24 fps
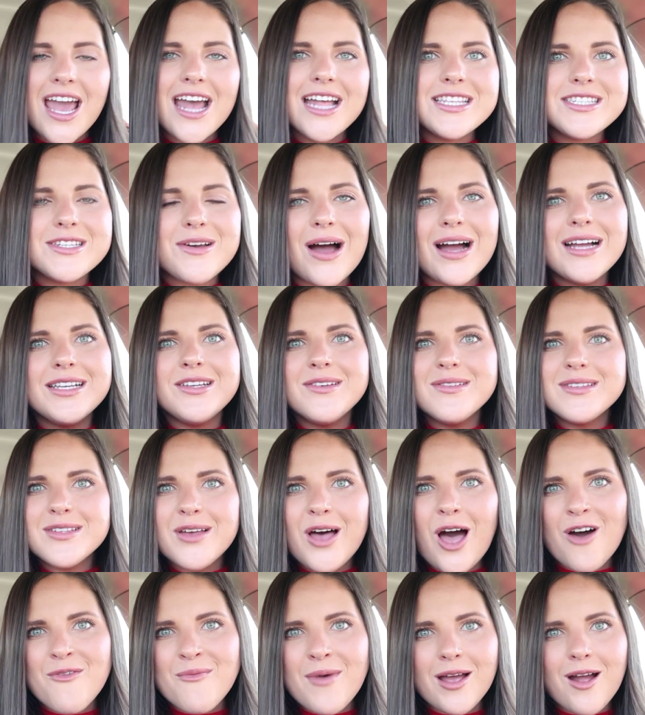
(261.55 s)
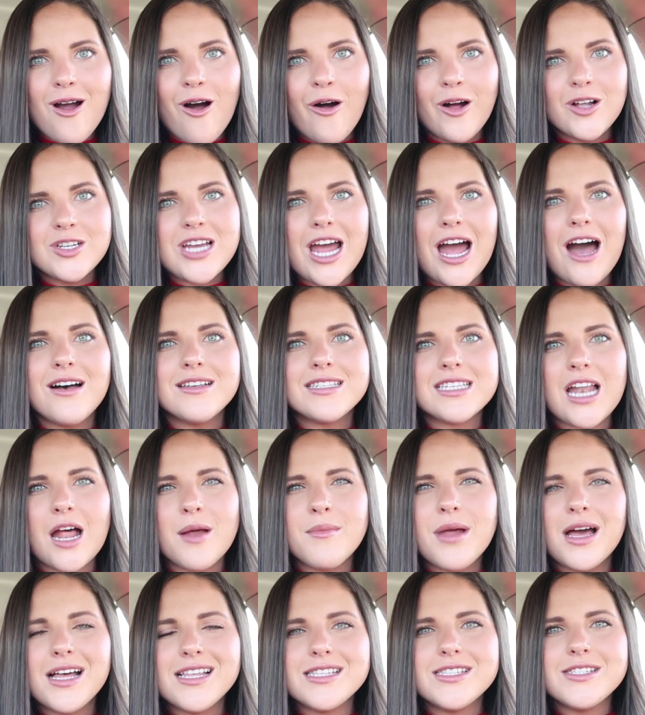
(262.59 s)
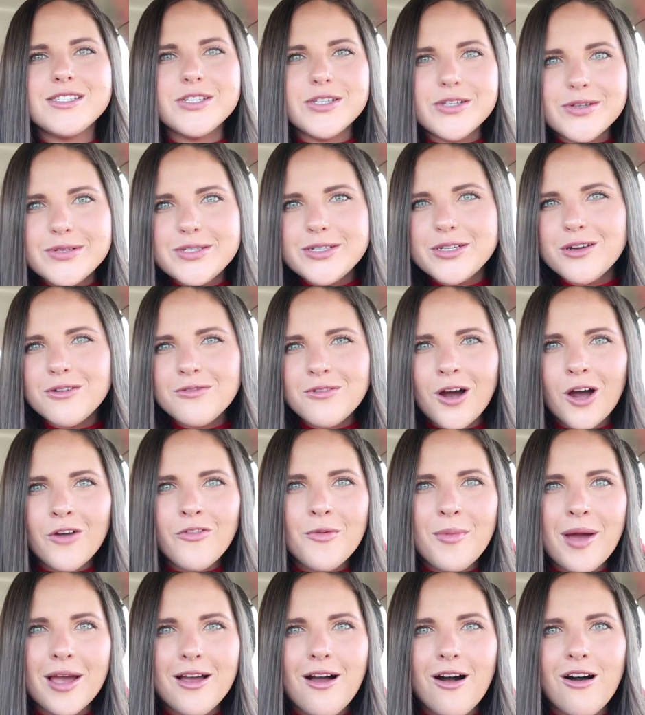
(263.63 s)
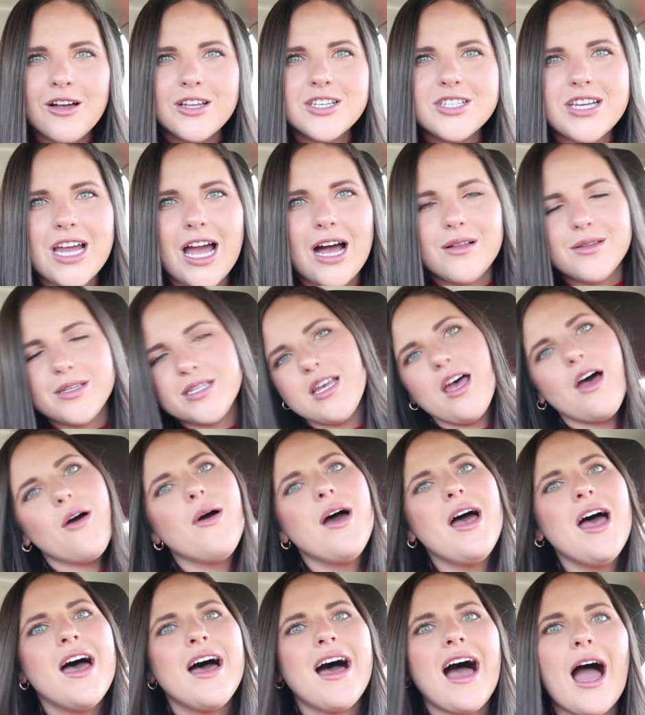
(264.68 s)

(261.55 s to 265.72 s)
And so I do still have my college house, and I'm not too far from my college town, so